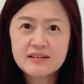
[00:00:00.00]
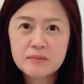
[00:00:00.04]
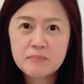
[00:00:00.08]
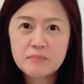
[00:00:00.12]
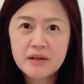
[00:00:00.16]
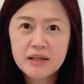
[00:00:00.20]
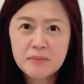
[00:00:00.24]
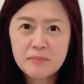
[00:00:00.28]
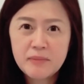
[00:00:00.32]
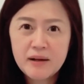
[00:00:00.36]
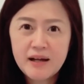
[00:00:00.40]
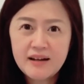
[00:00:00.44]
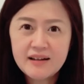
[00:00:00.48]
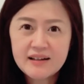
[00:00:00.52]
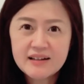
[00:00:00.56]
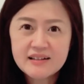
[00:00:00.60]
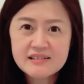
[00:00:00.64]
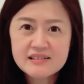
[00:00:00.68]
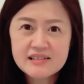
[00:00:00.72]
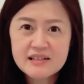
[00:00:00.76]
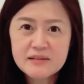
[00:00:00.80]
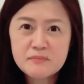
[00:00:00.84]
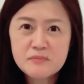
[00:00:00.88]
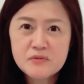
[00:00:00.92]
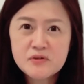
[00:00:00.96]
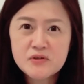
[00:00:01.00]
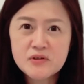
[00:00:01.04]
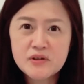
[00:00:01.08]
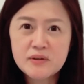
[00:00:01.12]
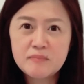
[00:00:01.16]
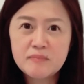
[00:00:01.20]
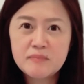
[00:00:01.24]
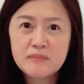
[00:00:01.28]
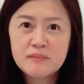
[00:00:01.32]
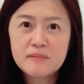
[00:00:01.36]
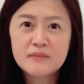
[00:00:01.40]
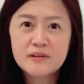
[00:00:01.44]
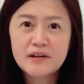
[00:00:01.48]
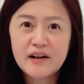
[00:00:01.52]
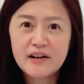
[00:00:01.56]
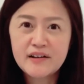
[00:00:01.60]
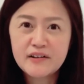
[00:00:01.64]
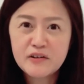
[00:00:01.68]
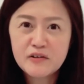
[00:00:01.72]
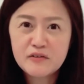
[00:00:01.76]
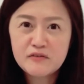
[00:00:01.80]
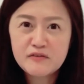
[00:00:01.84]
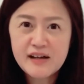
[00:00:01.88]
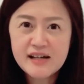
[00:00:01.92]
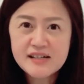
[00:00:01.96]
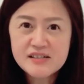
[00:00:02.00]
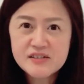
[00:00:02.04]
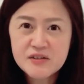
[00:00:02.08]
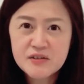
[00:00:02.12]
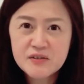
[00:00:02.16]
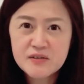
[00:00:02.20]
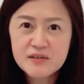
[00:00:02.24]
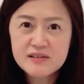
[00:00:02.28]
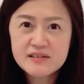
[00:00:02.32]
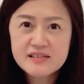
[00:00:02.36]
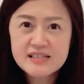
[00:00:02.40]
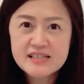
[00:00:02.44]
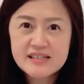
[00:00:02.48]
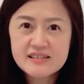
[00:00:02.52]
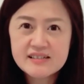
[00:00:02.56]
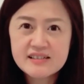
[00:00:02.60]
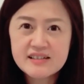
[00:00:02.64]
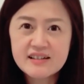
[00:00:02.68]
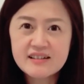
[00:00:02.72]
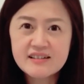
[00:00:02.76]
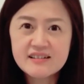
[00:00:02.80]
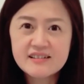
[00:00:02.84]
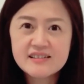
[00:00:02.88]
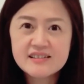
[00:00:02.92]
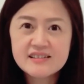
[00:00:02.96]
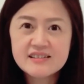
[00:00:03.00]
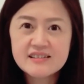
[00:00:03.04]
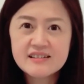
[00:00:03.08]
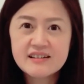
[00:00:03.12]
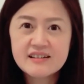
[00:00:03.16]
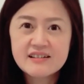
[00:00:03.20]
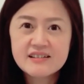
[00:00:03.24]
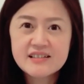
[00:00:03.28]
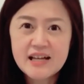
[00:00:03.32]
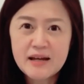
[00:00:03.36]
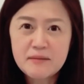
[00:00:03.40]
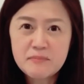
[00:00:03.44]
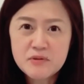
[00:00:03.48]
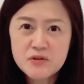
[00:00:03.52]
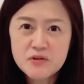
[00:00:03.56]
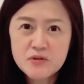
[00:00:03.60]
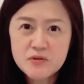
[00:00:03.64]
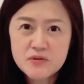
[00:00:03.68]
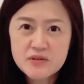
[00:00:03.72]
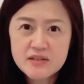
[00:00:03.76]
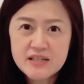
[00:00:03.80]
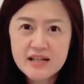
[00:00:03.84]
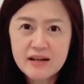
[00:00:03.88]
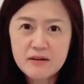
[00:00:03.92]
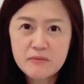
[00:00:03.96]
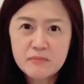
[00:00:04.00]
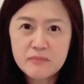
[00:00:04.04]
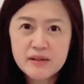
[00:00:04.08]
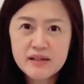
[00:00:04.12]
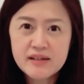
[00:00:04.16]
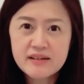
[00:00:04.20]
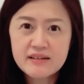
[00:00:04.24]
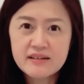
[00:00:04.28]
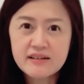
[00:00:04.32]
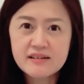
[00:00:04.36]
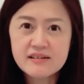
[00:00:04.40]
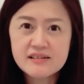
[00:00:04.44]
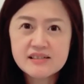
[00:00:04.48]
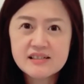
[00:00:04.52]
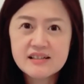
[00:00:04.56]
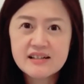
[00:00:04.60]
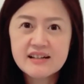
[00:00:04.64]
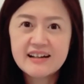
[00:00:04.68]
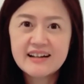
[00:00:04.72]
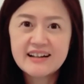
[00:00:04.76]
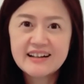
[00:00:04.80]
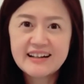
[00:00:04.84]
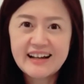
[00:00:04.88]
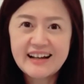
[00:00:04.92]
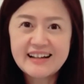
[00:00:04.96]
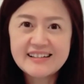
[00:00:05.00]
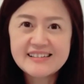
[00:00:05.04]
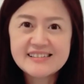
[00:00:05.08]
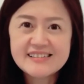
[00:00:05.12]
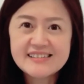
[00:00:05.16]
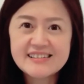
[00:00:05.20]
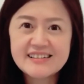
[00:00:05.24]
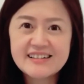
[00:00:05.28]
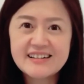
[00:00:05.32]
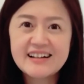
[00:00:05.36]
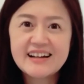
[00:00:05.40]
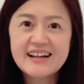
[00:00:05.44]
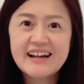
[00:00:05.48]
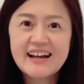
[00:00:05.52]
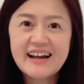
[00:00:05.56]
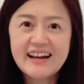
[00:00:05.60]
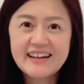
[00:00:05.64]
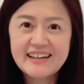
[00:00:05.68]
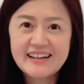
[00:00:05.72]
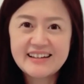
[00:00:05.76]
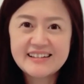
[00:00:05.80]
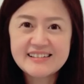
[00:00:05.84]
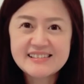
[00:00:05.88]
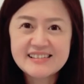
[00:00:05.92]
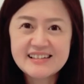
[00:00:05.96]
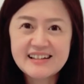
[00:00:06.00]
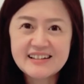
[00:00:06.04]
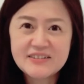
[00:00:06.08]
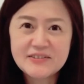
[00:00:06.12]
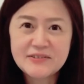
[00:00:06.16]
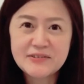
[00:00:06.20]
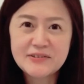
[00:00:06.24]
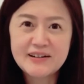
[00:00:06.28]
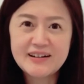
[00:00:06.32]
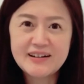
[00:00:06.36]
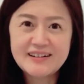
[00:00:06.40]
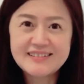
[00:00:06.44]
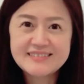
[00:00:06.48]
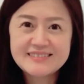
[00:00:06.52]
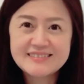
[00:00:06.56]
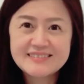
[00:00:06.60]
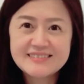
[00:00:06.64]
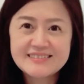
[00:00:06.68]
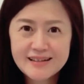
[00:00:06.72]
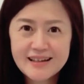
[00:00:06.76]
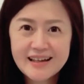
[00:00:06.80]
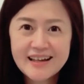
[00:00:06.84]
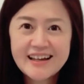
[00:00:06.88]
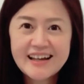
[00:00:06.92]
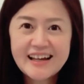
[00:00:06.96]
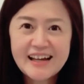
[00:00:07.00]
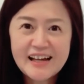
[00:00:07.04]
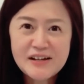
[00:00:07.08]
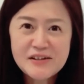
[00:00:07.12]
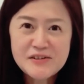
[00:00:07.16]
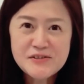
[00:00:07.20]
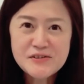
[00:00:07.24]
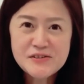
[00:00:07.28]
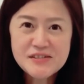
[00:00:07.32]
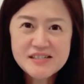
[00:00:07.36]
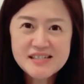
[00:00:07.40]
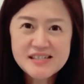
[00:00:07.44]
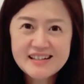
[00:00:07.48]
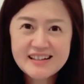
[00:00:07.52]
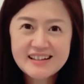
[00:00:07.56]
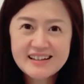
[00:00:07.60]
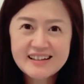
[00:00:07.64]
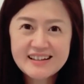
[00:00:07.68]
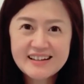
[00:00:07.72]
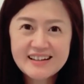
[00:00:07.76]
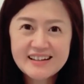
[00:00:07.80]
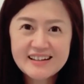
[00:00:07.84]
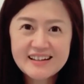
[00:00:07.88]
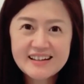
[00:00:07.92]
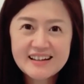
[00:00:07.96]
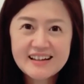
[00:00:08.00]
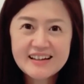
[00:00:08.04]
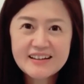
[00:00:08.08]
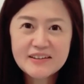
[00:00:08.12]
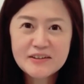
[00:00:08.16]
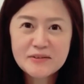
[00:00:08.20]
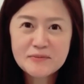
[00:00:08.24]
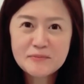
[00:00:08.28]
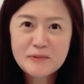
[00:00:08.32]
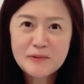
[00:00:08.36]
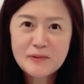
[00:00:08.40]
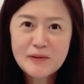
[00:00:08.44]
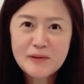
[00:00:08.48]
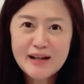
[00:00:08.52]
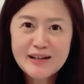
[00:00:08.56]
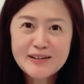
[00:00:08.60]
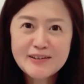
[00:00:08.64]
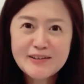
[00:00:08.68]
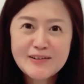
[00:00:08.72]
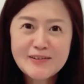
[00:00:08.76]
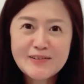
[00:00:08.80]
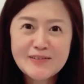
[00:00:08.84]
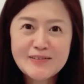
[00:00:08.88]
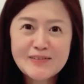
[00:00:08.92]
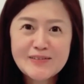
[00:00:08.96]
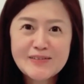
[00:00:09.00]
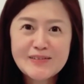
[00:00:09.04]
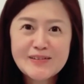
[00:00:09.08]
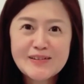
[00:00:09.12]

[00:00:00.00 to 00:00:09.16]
metabolic syndrome, cardiovascular disease, type 2 diabetes, cancer, and etc. Interestingly, the more I know,